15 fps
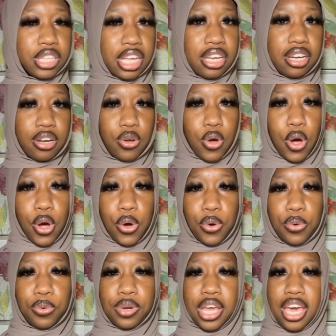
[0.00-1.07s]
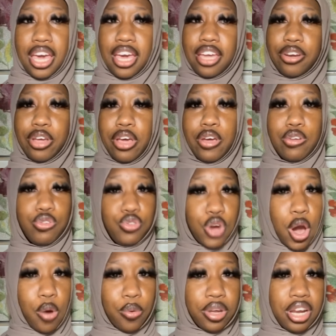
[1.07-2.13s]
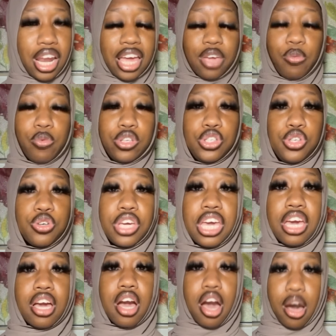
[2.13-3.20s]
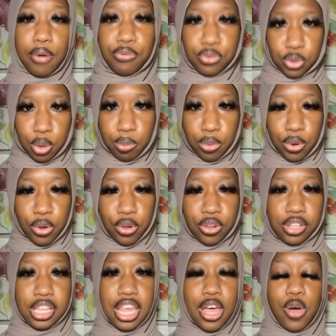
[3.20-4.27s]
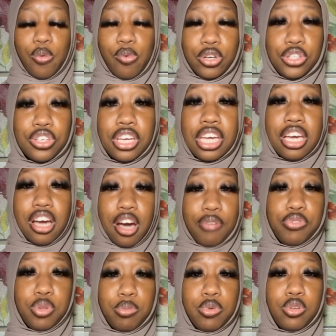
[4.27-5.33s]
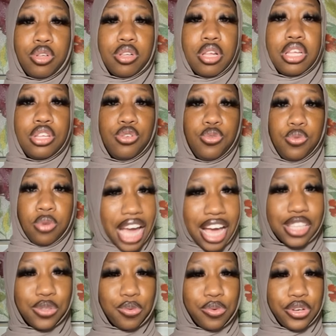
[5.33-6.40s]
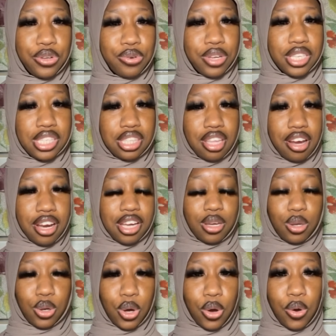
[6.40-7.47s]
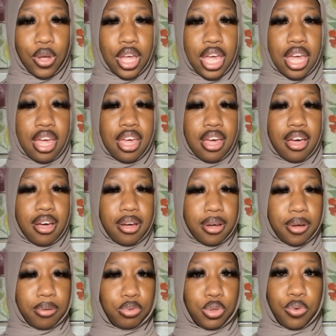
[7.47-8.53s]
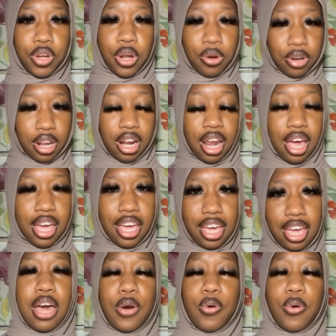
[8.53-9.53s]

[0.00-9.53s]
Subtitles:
the henna cone and drawing, like once you get comfortable, that's when you can start, you know, doing it on a client.